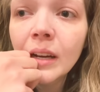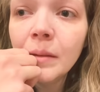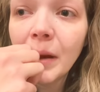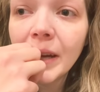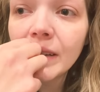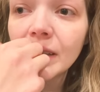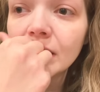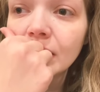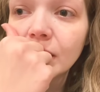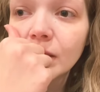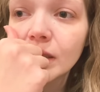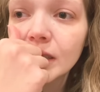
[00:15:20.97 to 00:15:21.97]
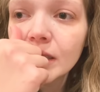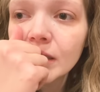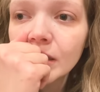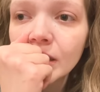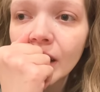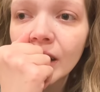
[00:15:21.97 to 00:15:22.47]
Am I gonna lose,
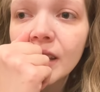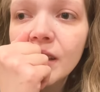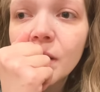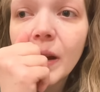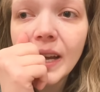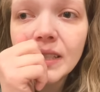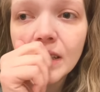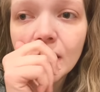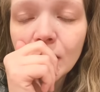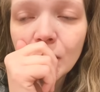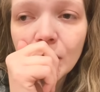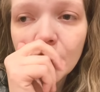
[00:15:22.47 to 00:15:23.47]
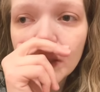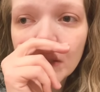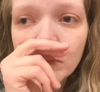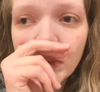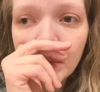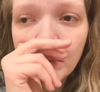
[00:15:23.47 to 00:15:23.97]
are you guys gonna lose
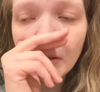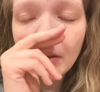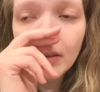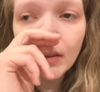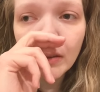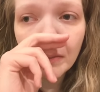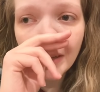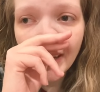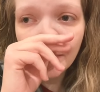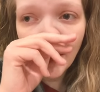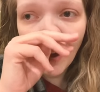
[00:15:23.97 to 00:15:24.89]
people I'm